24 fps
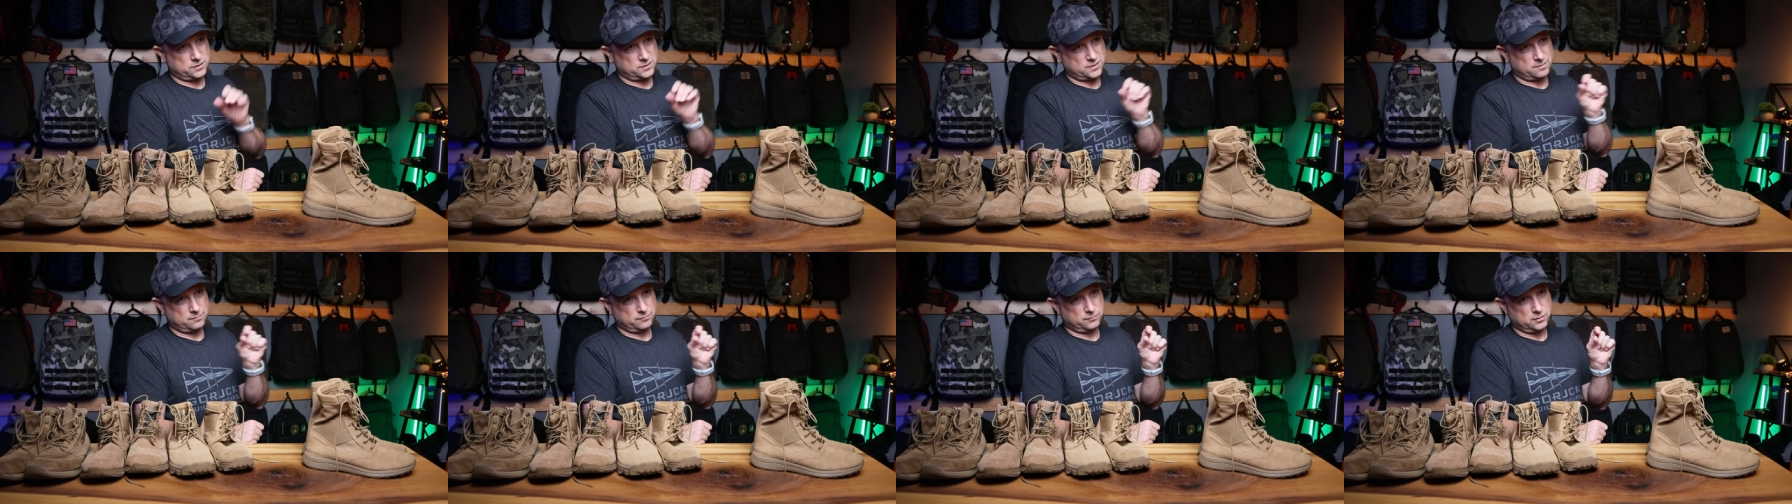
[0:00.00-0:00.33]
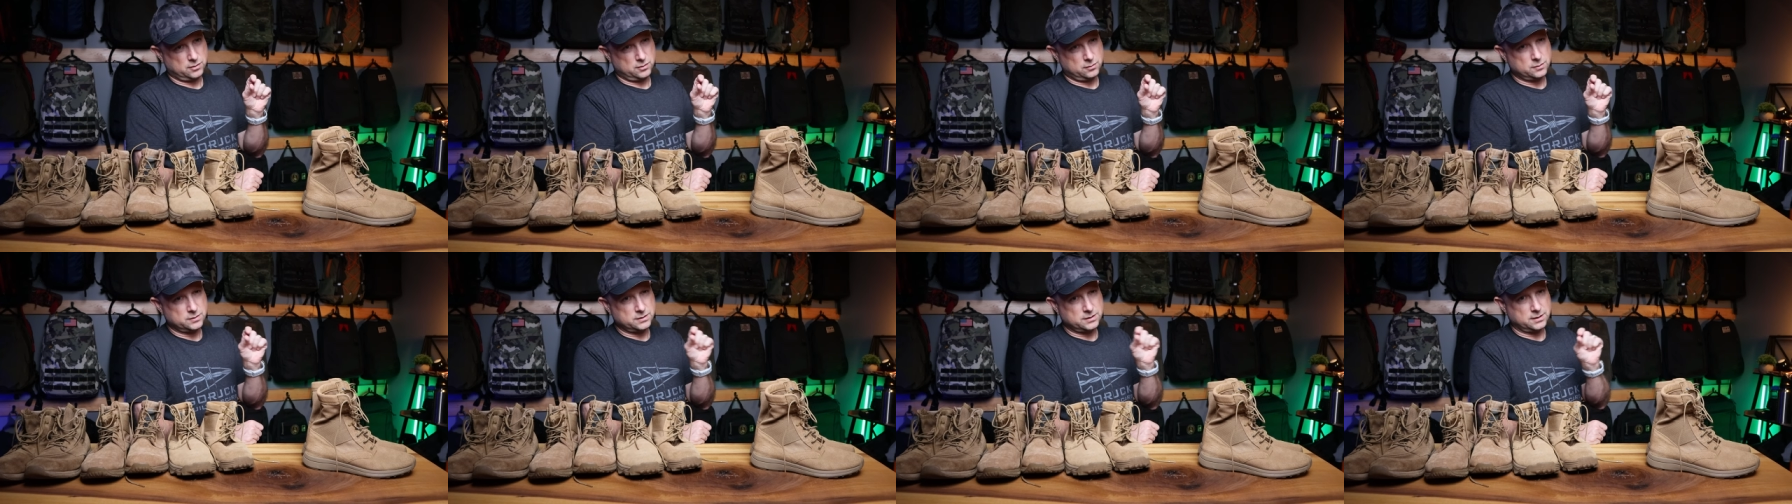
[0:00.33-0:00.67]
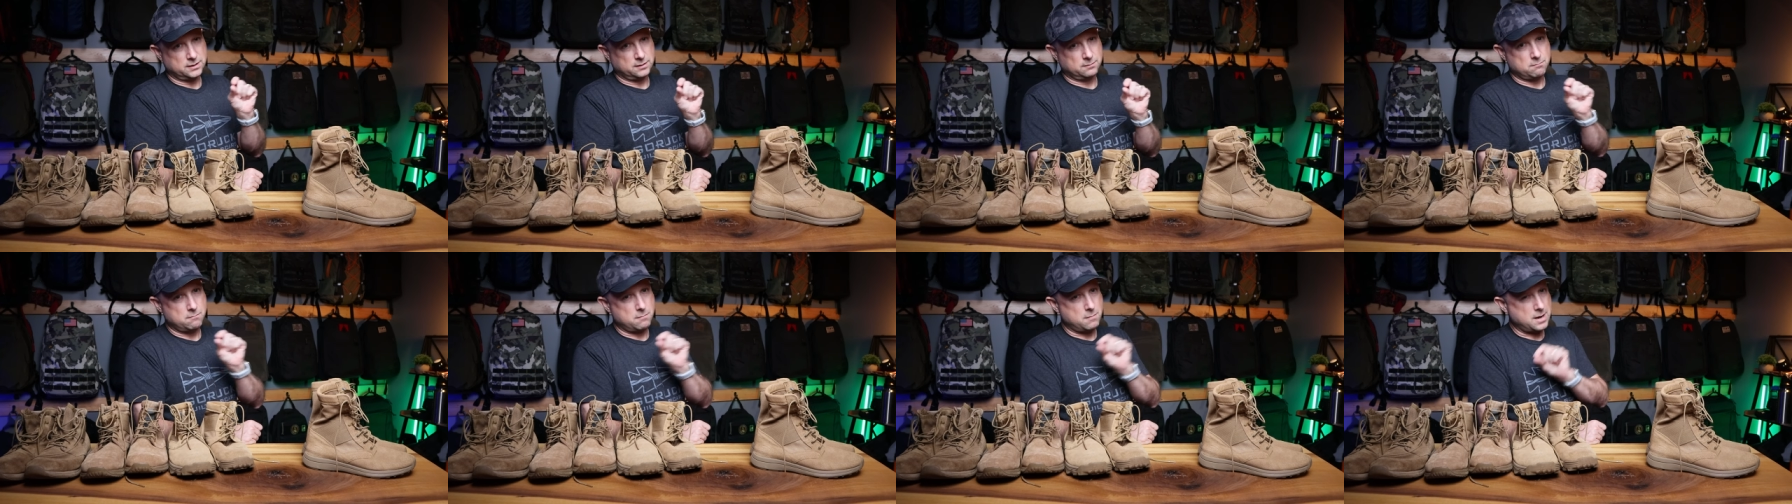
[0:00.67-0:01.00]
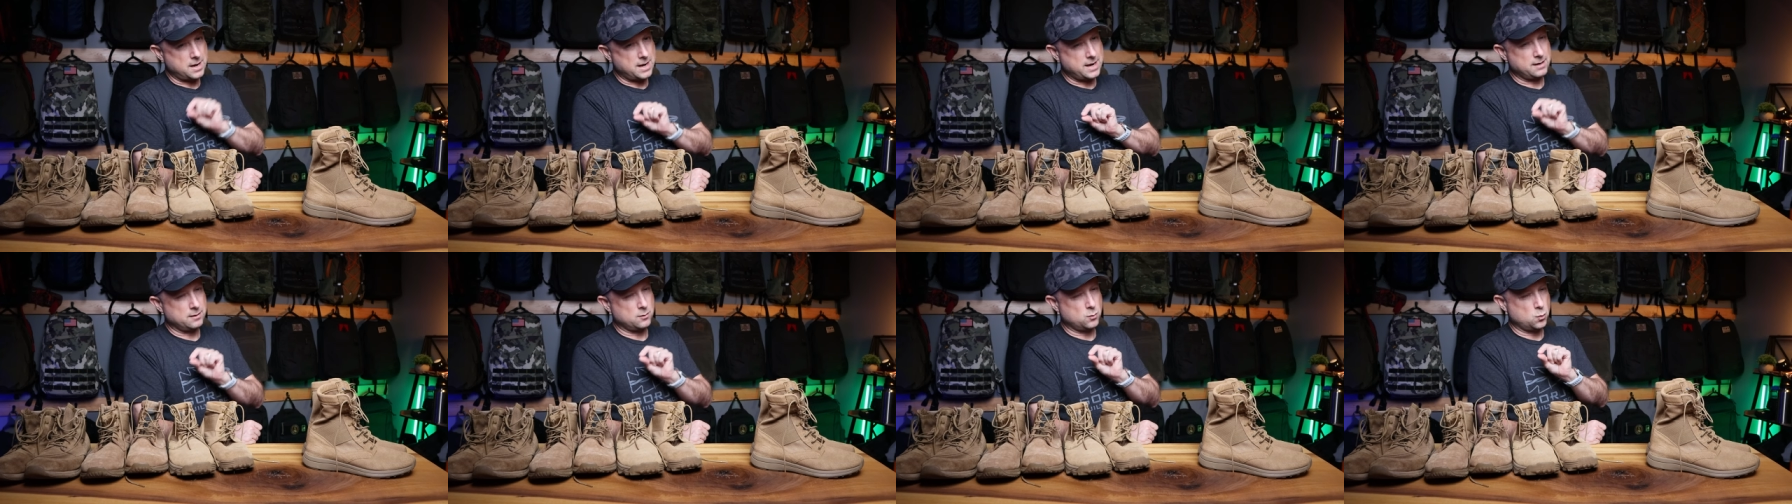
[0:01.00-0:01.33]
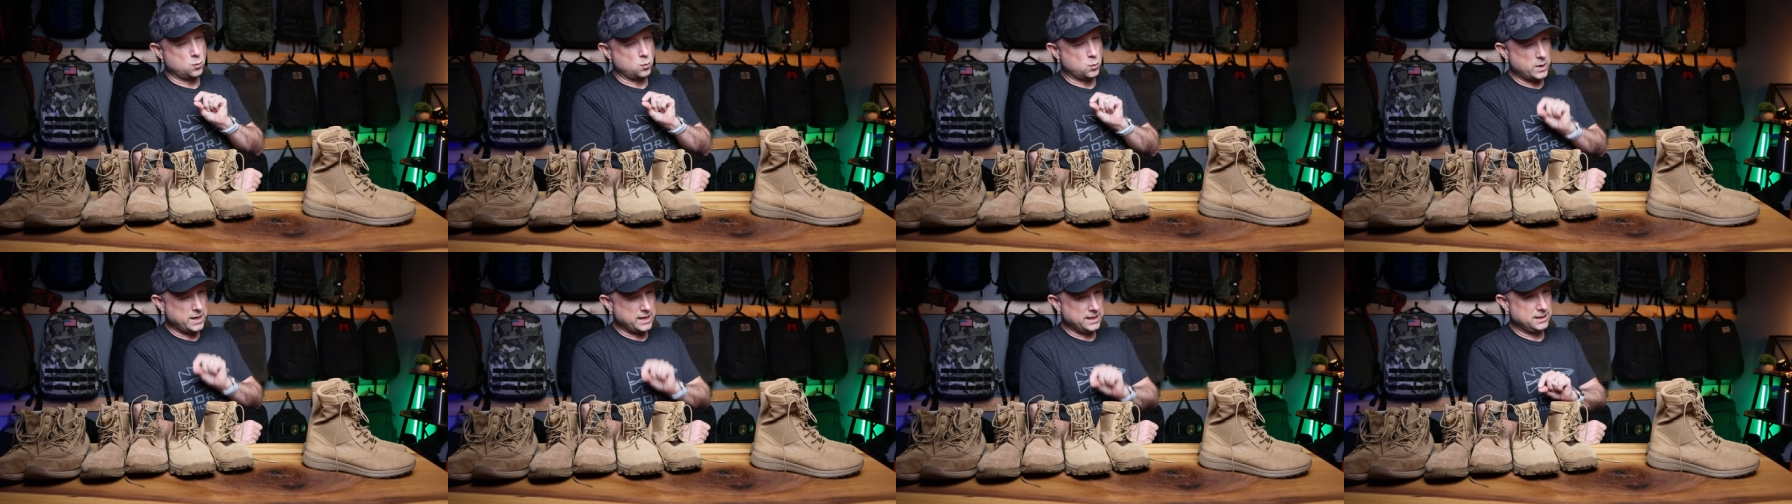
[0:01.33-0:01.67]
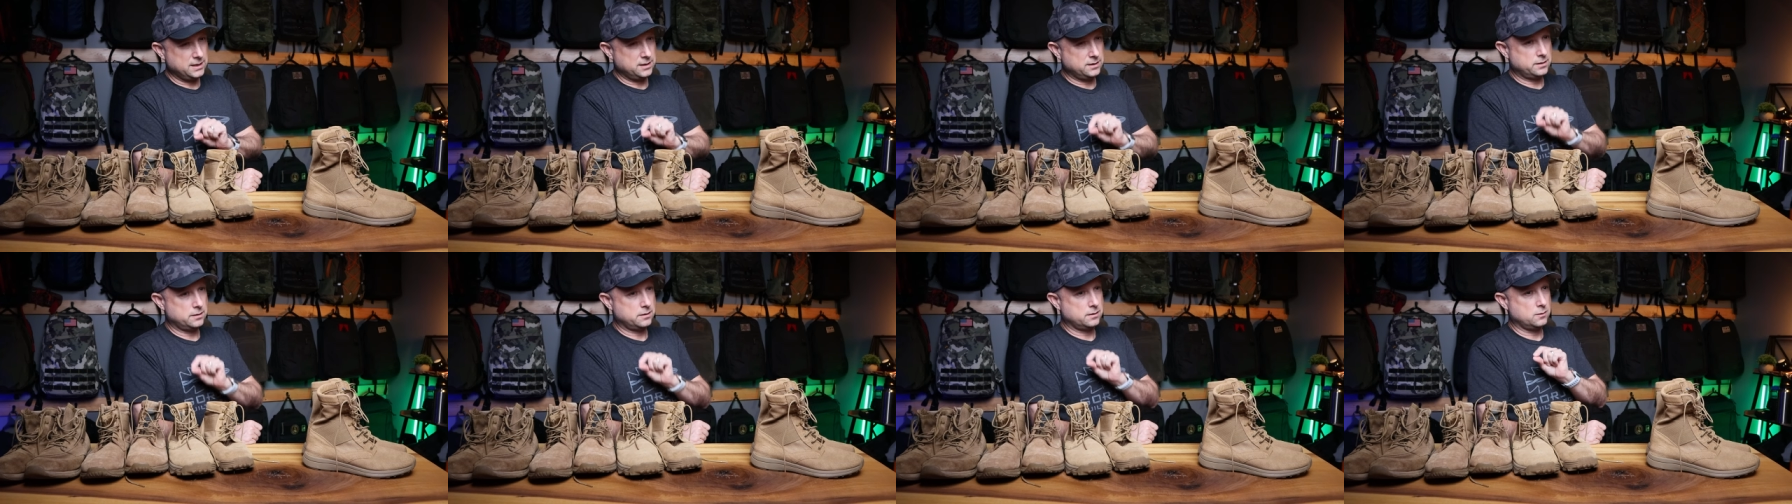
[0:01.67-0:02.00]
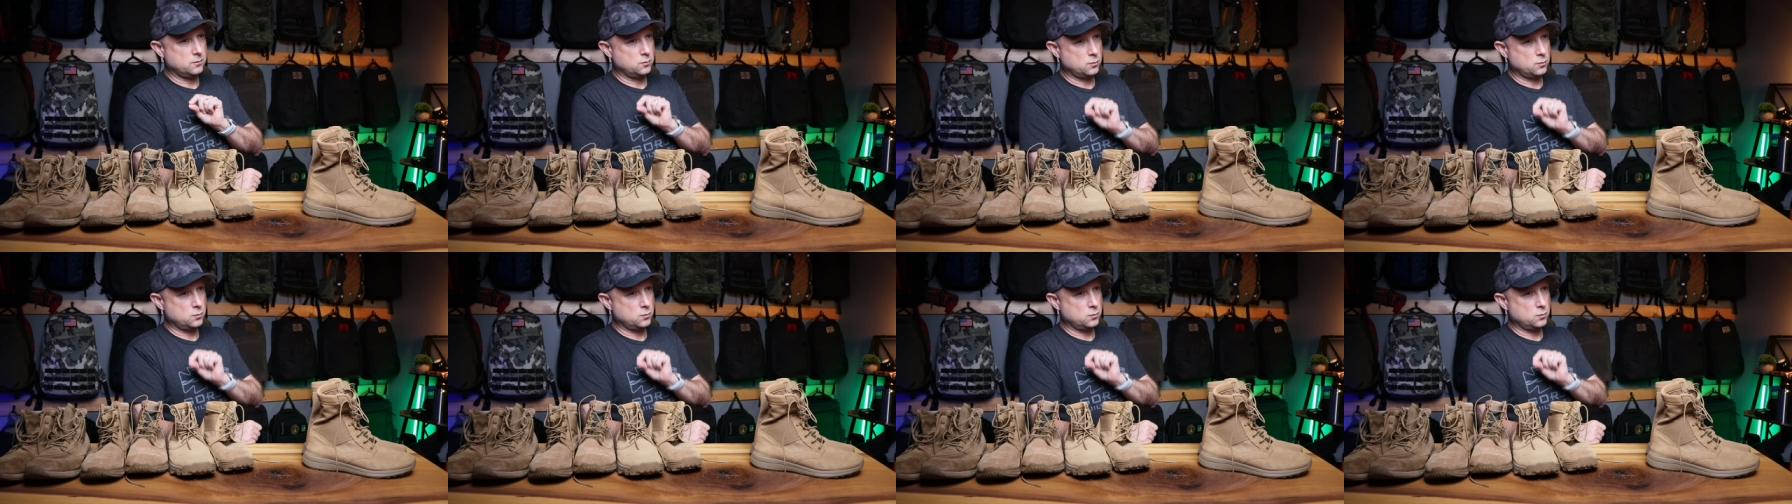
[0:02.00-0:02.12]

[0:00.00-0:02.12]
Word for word: so I'm using my weighed